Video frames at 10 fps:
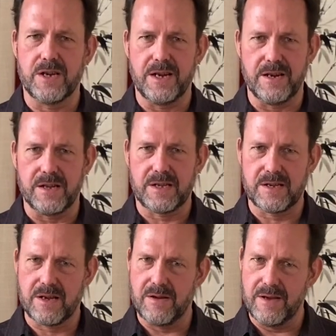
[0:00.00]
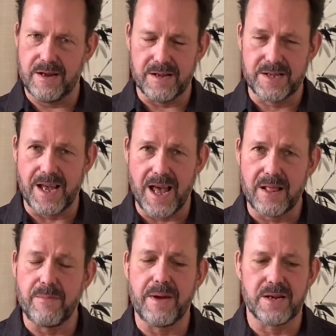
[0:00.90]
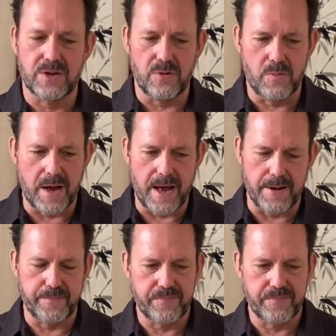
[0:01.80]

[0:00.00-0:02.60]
in its elemental way.